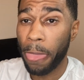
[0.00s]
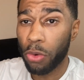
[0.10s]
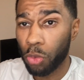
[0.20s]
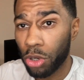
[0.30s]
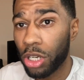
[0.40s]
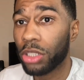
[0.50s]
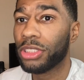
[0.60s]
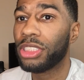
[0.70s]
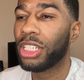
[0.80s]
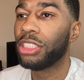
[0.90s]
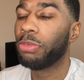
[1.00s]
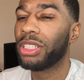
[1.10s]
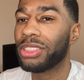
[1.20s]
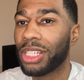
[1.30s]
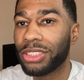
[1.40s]
the world says
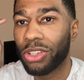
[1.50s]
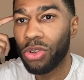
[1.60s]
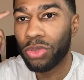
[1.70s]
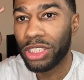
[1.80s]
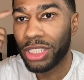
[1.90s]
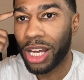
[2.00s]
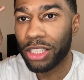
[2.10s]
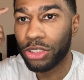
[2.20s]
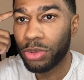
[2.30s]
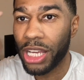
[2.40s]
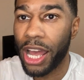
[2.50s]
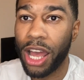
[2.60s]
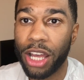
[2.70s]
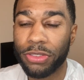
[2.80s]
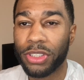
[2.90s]
because that's the only knowledge we
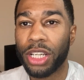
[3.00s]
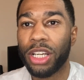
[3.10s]
have.